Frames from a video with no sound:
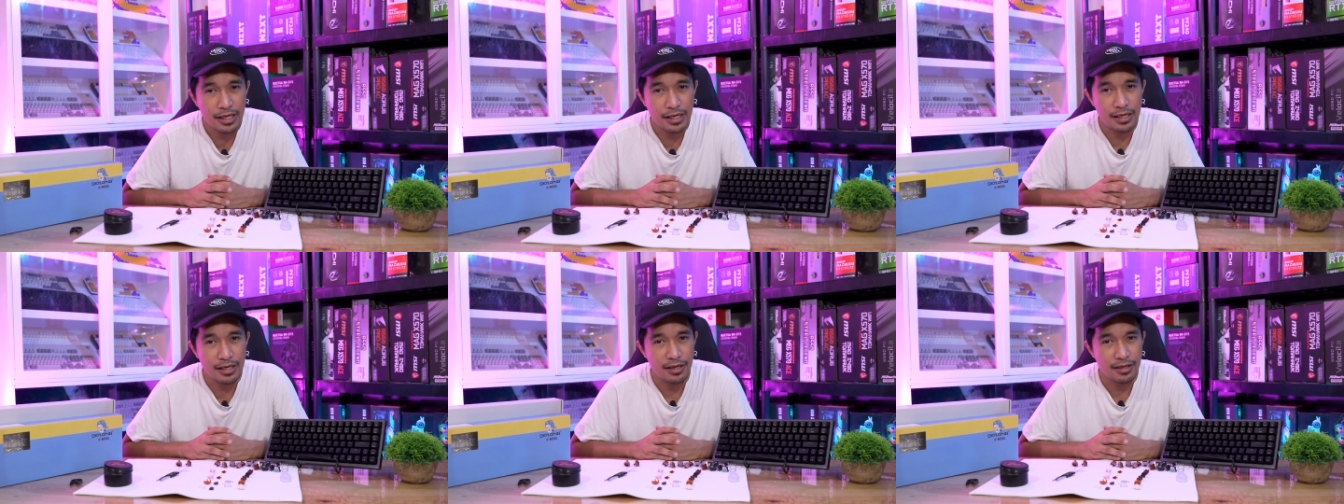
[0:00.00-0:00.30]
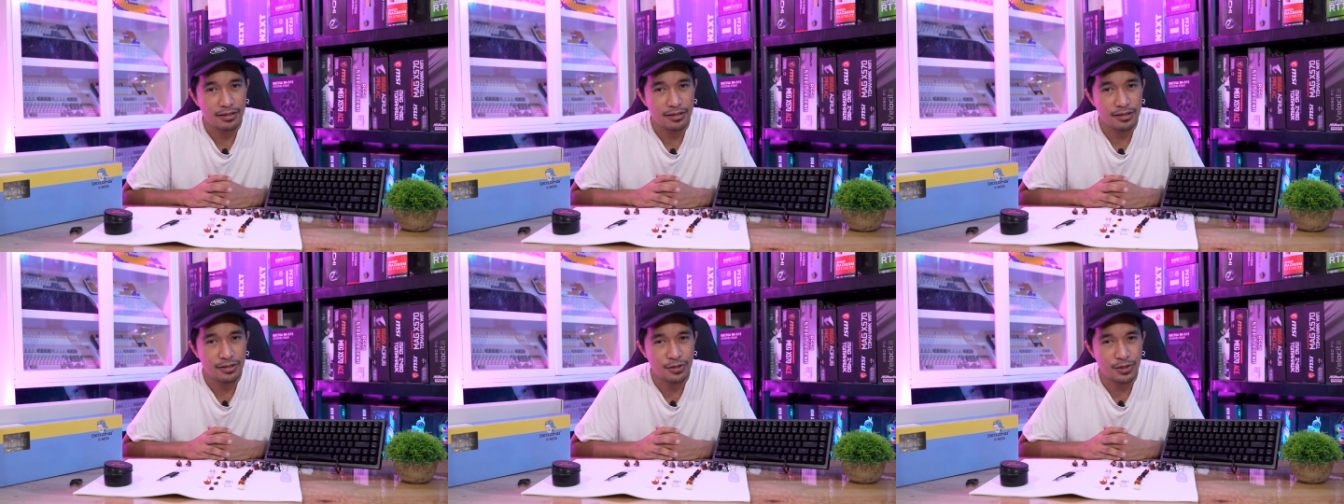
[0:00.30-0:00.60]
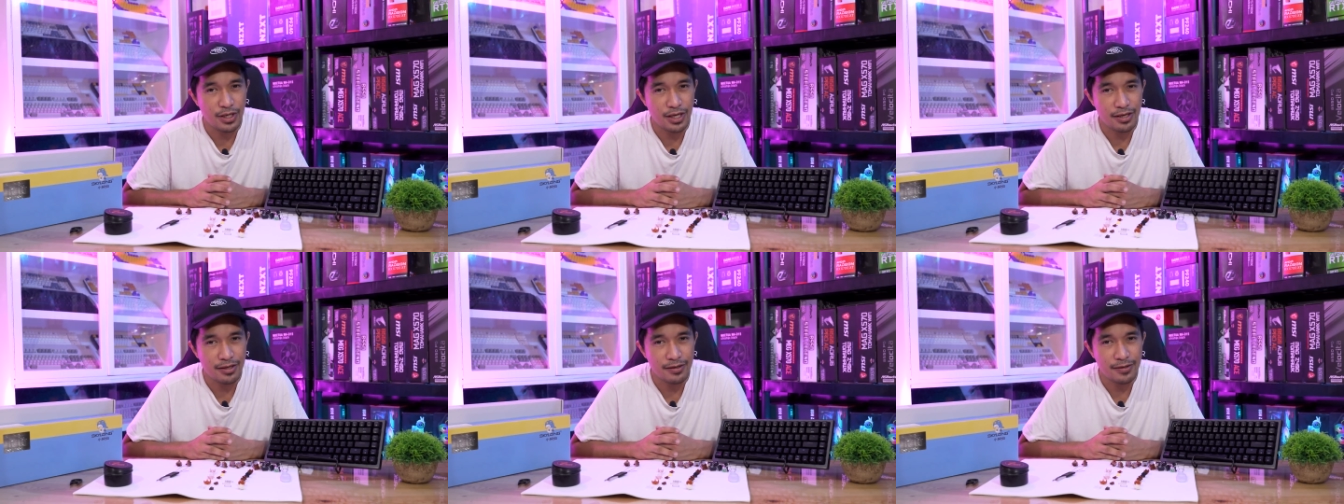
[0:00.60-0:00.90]
let's
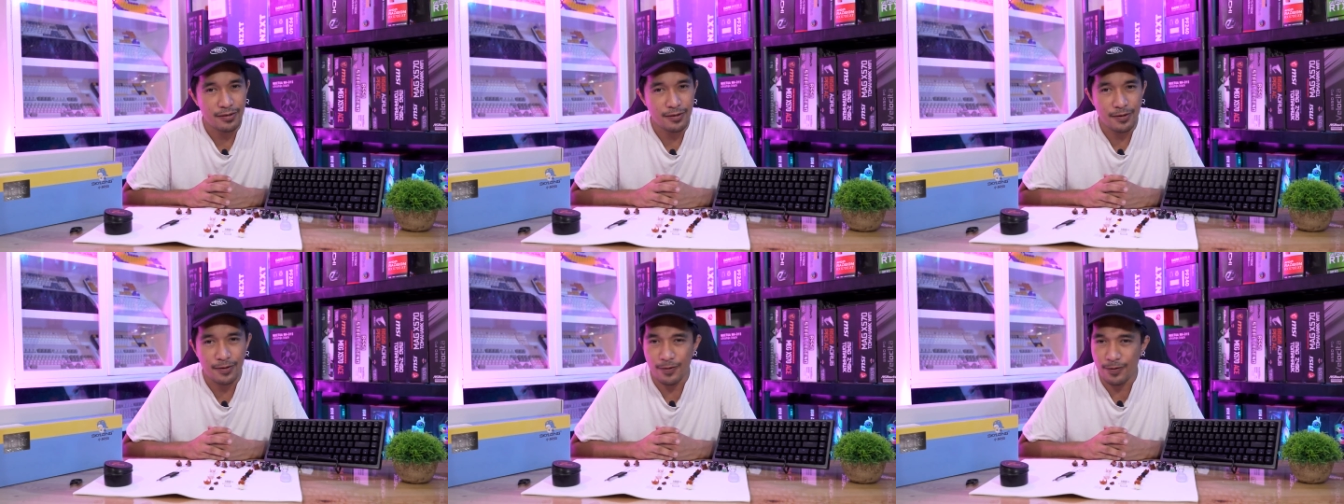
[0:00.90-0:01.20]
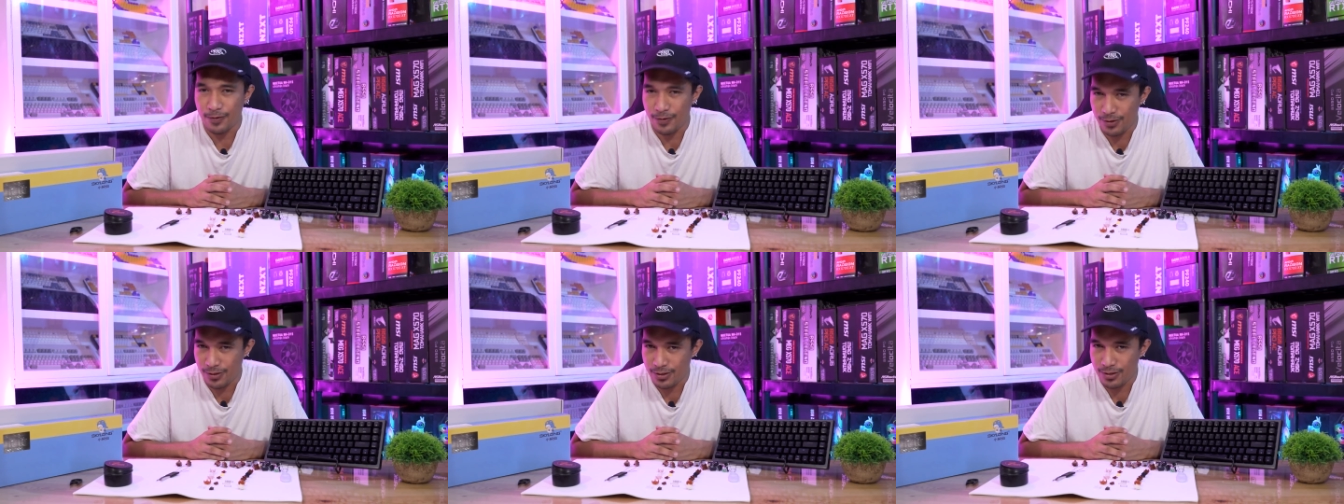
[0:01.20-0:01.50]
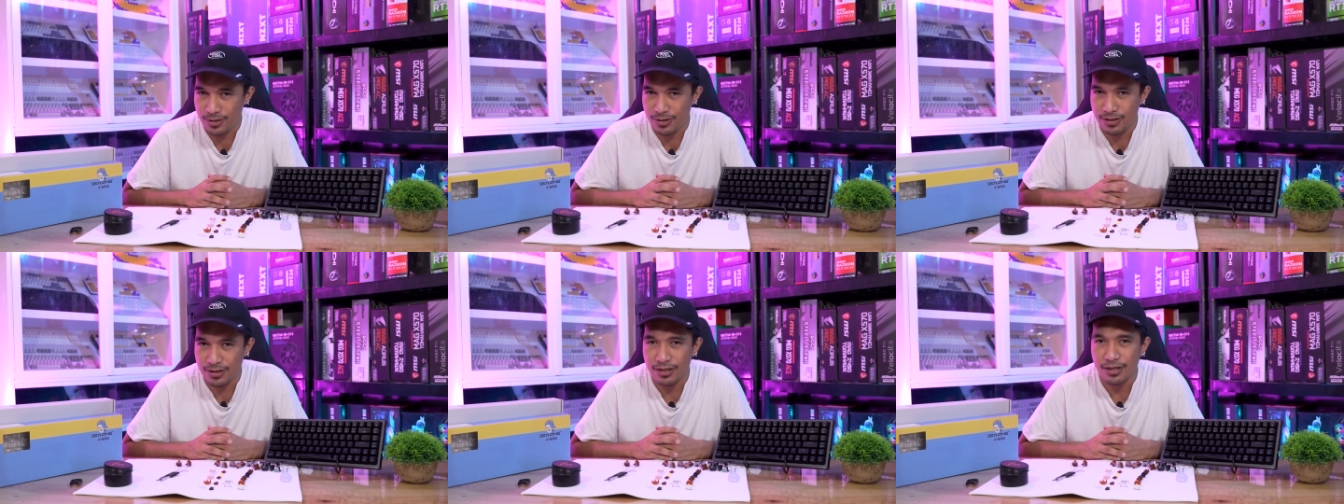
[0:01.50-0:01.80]
check
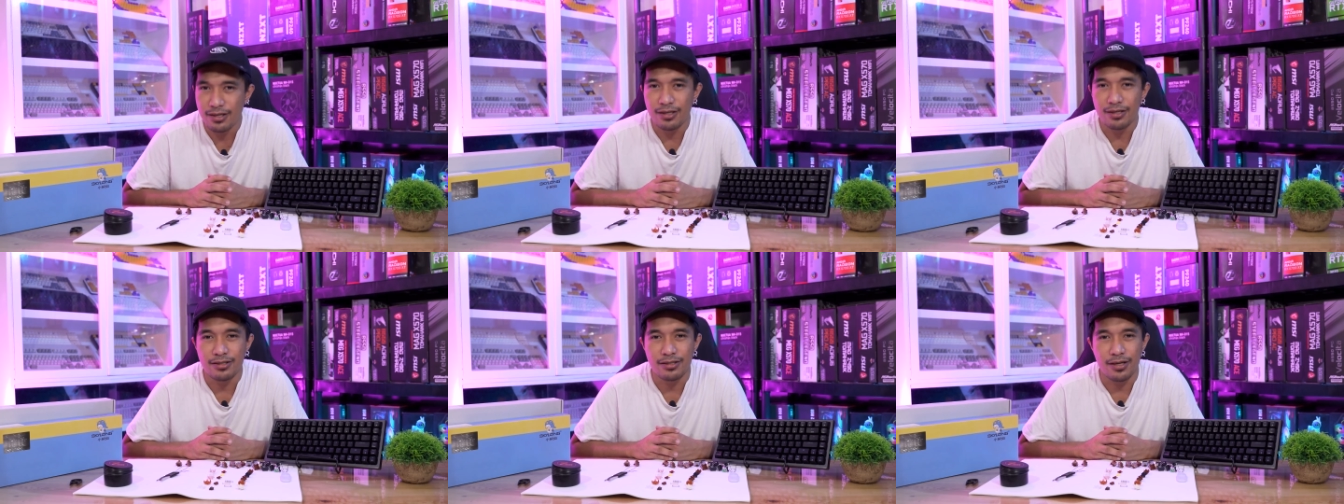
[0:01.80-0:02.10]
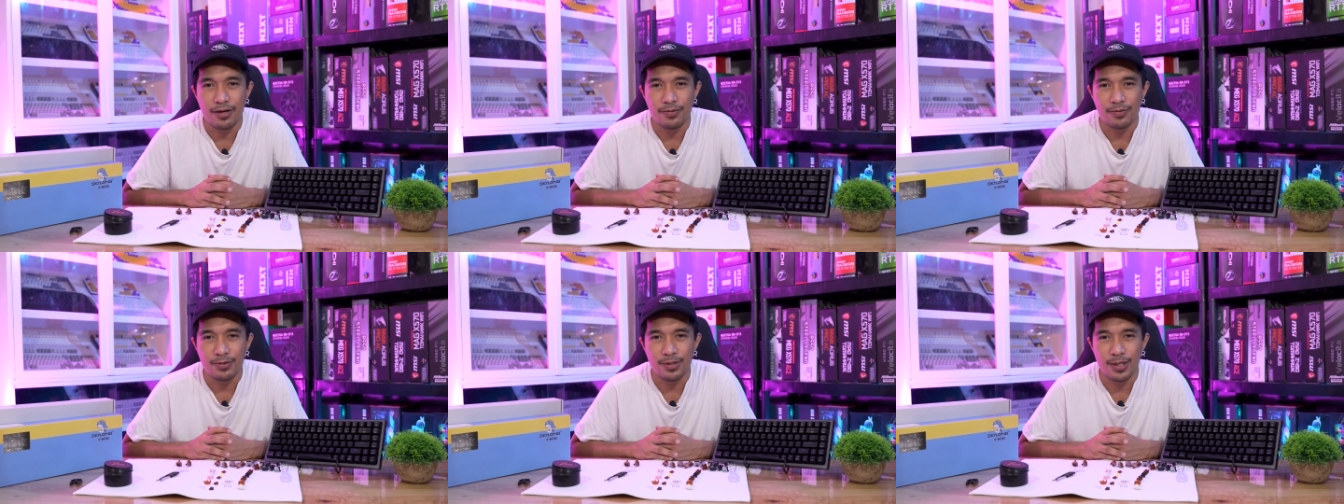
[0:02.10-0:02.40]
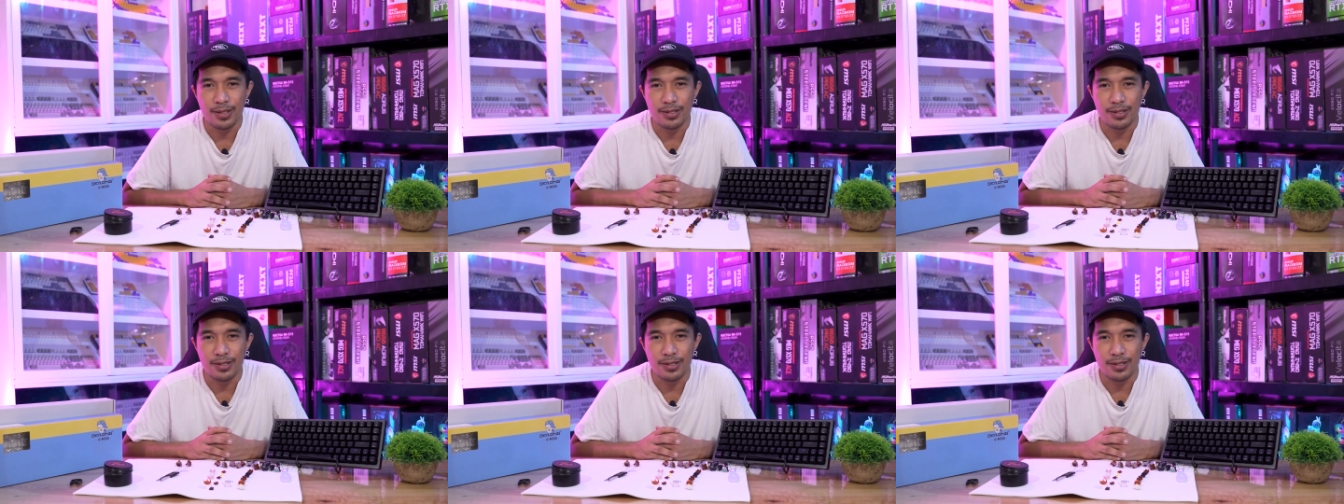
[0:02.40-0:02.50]
this sound